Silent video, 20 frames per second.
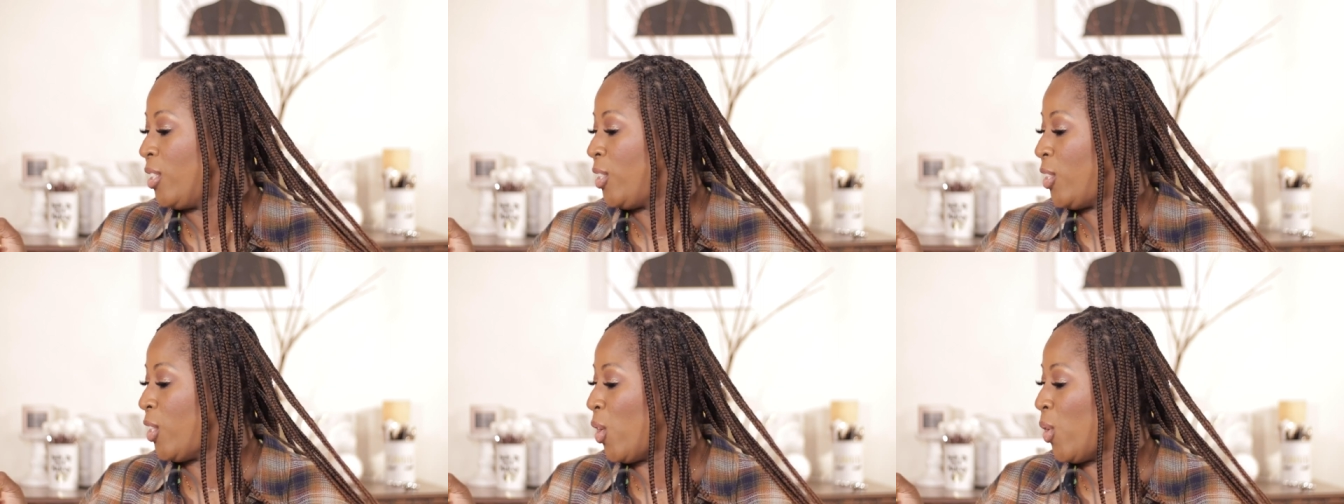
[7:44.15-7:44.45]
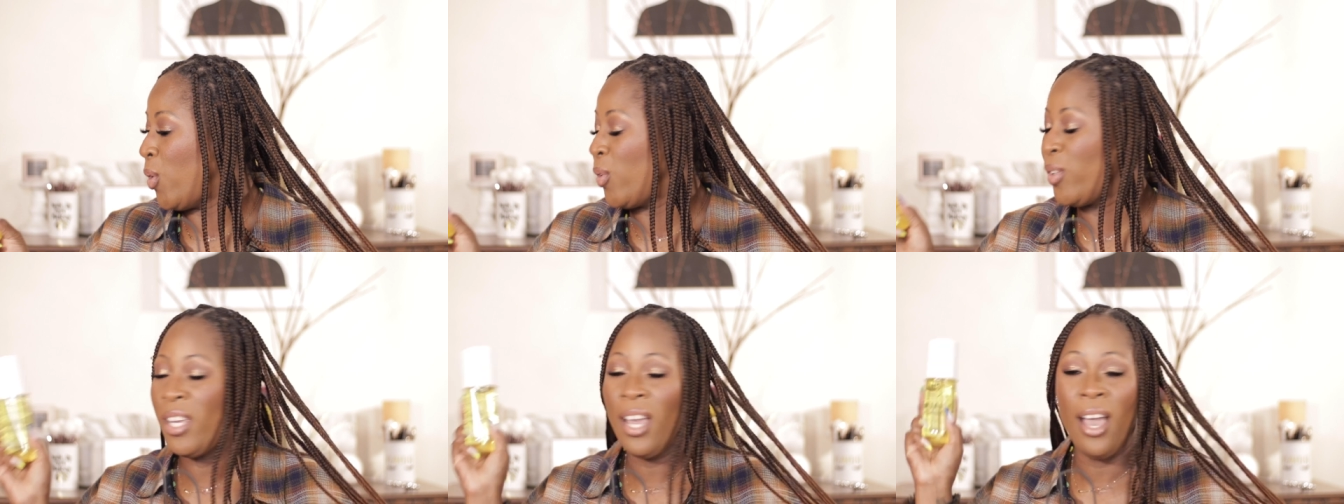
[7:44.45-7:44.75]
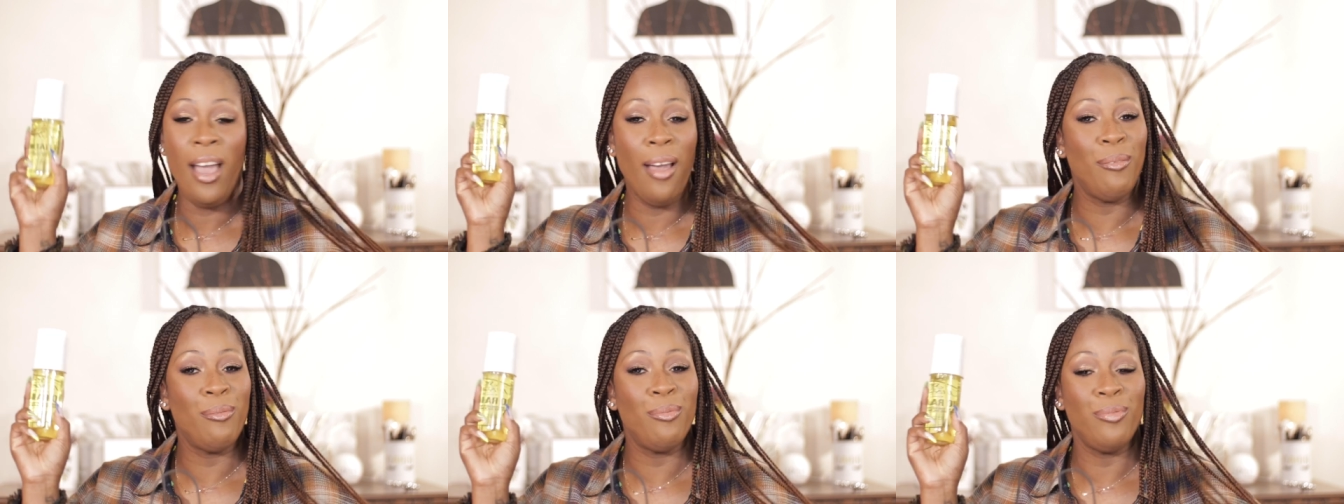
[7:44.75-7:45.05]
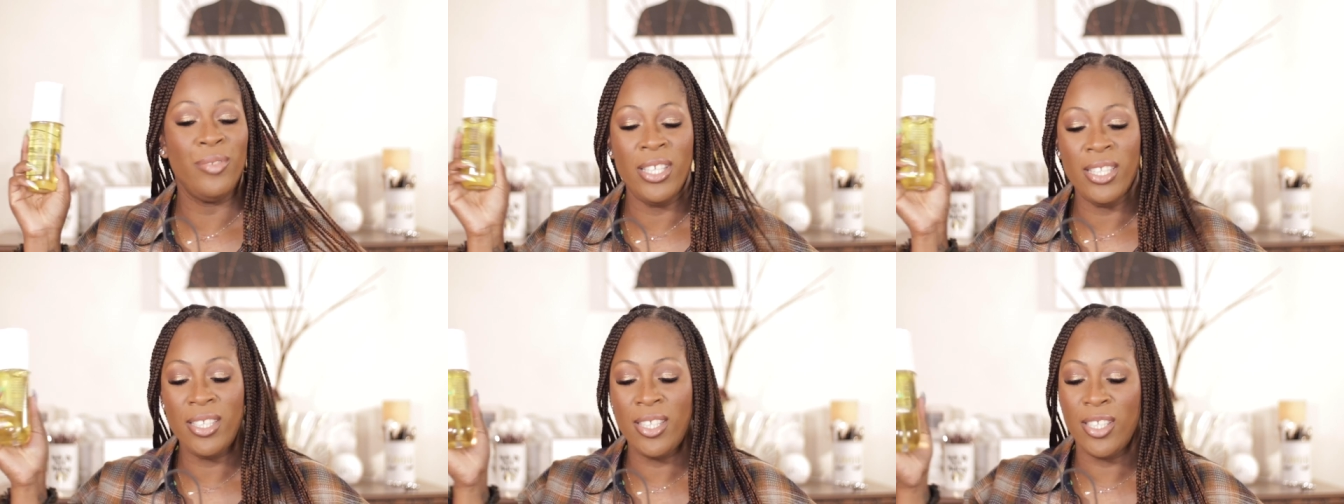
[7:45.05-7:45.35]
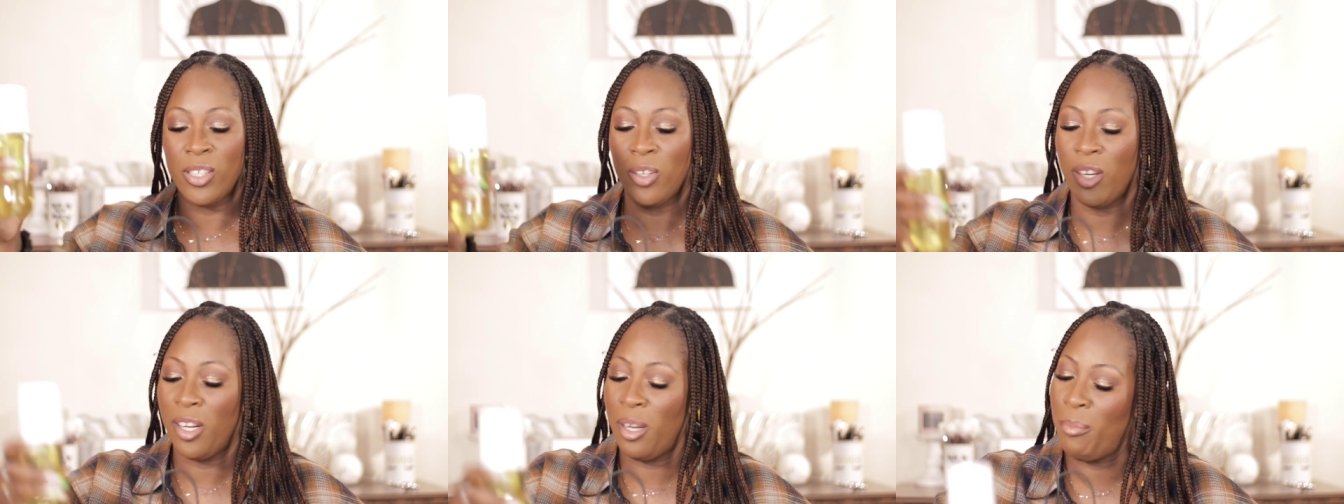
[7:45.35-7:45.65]
So yeah, this is
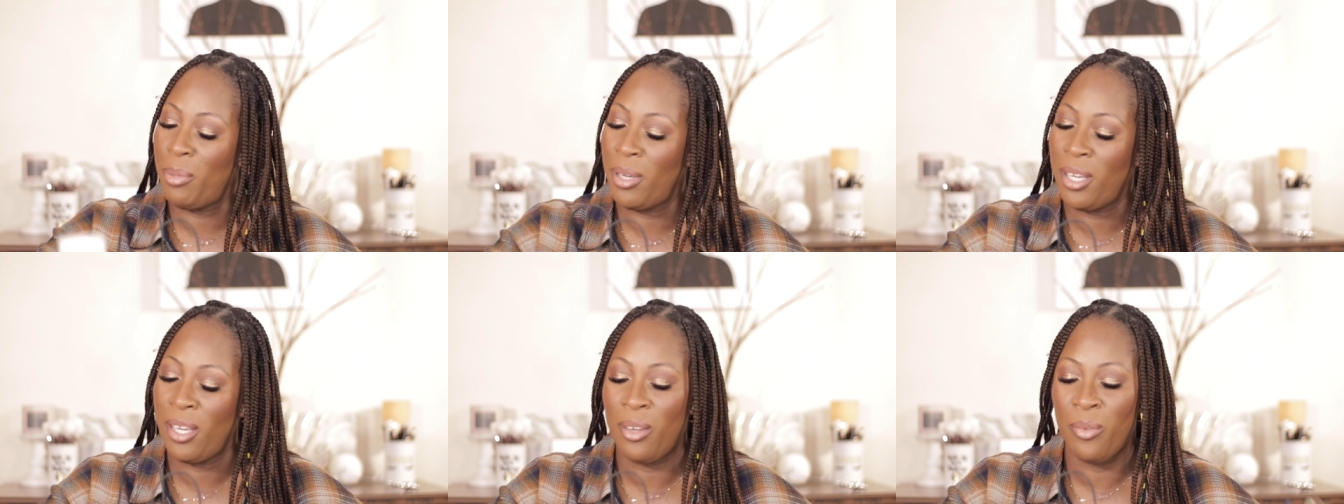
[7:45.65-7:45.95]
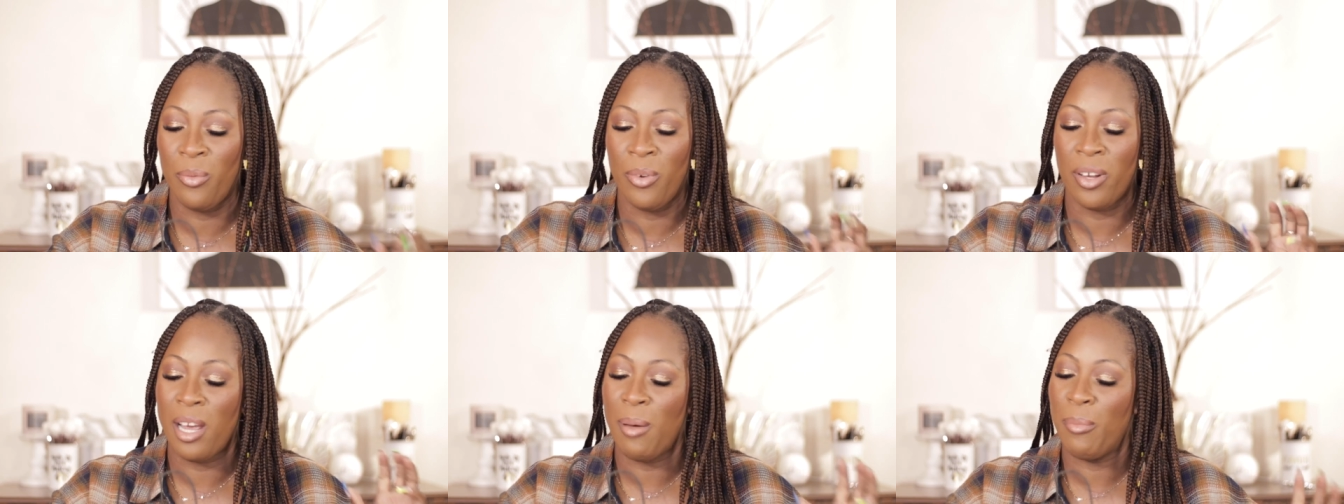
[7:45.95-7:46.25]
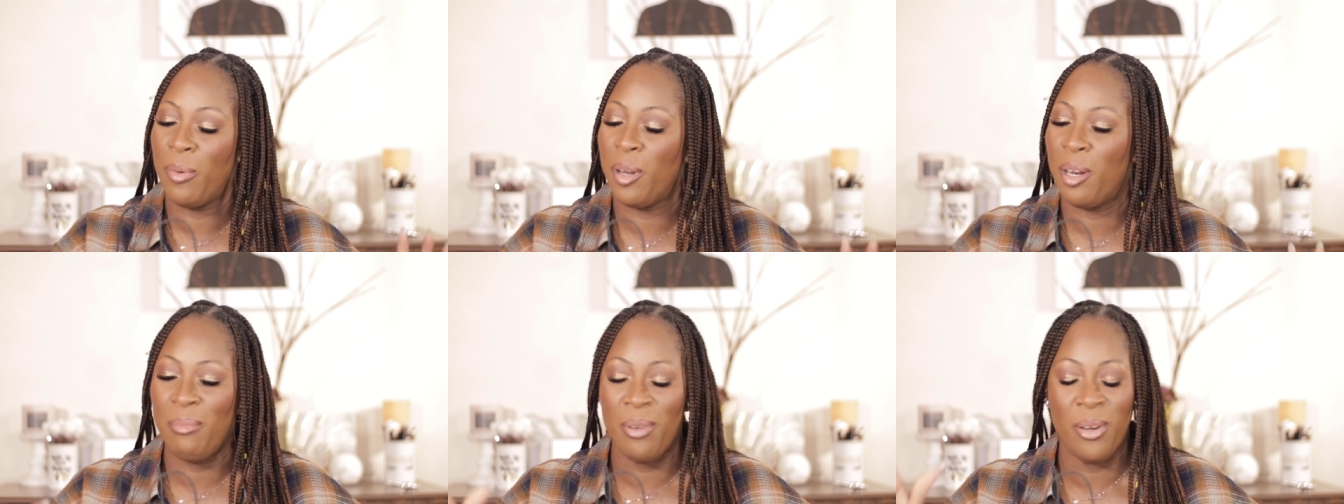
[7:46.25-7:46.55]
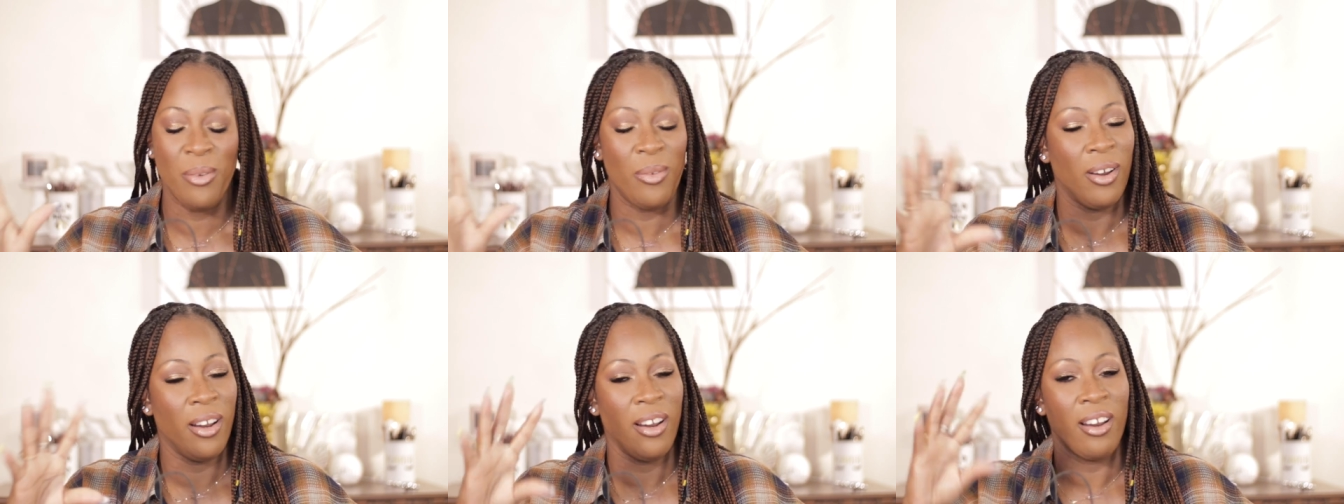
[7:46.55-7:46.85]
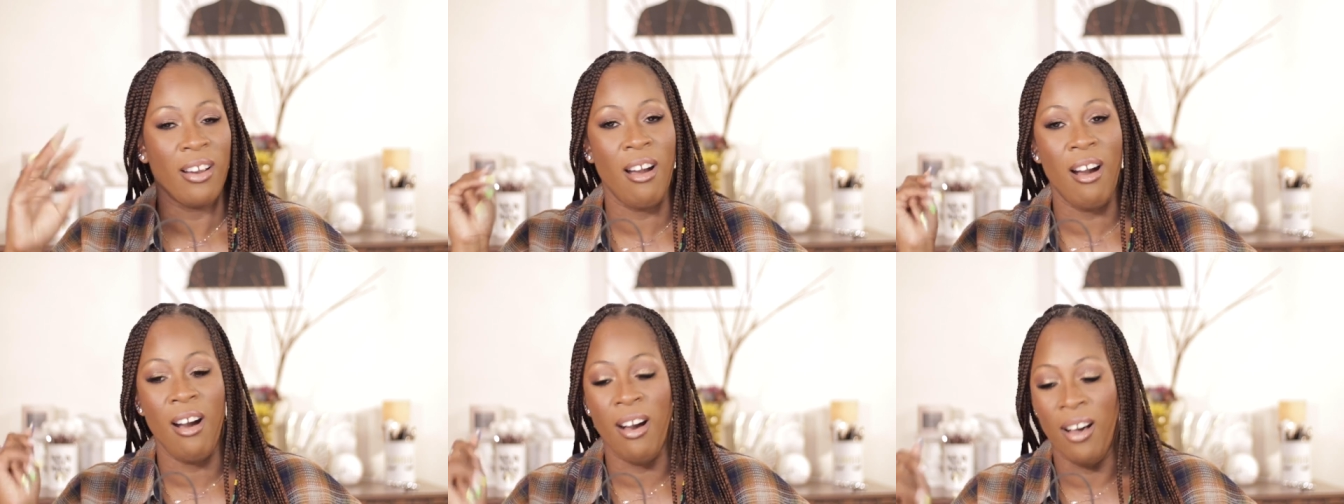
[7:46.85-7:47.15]
gonna be what I'm gonna be
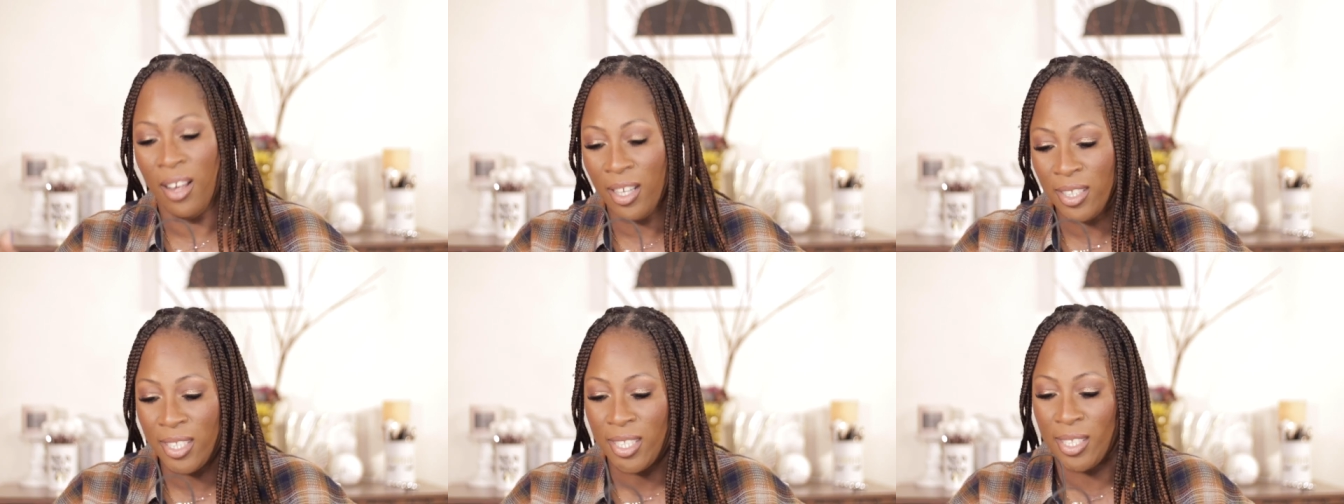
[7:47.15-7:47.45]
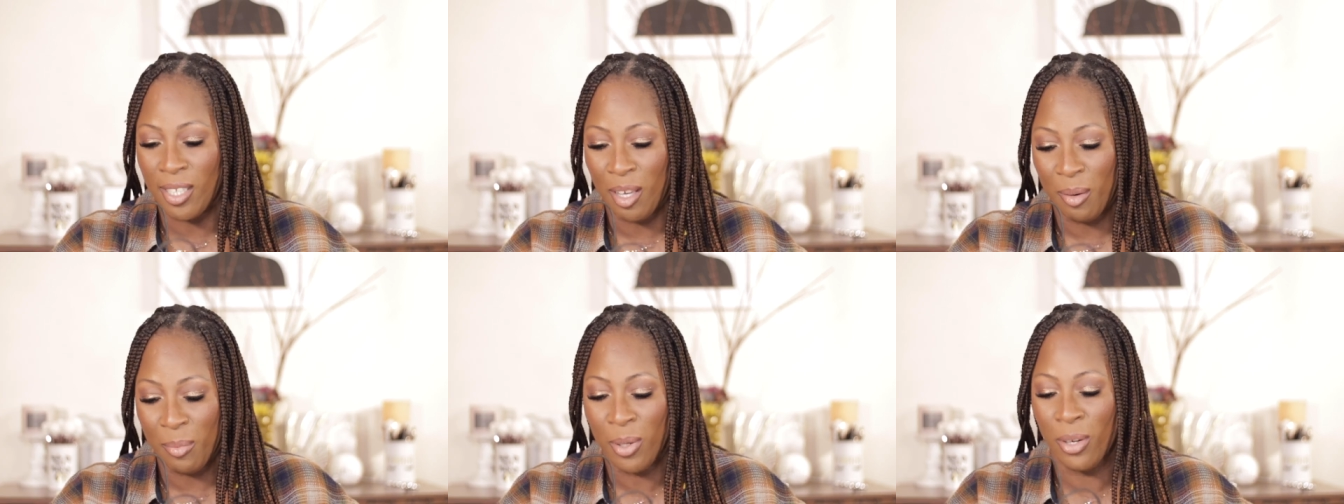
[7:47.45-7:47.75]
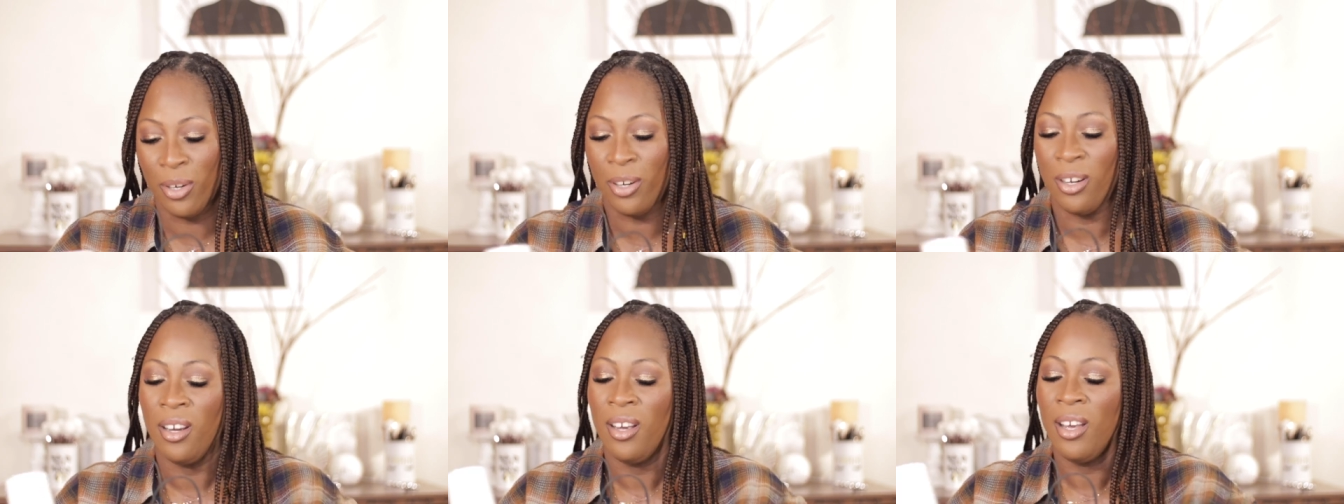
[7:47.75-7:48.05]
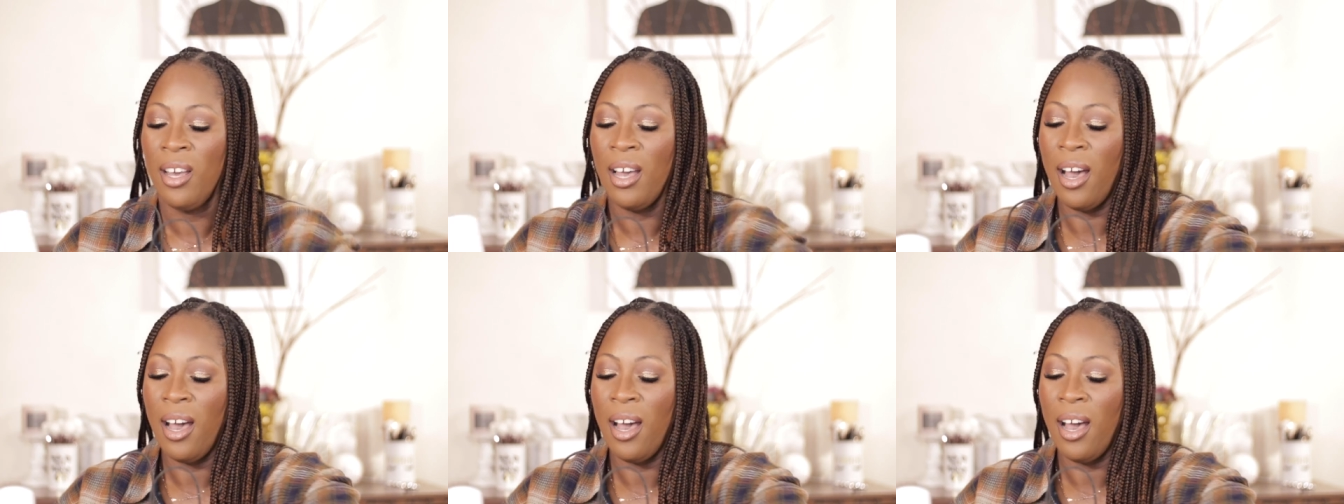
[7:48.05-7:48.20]
wearing all summer.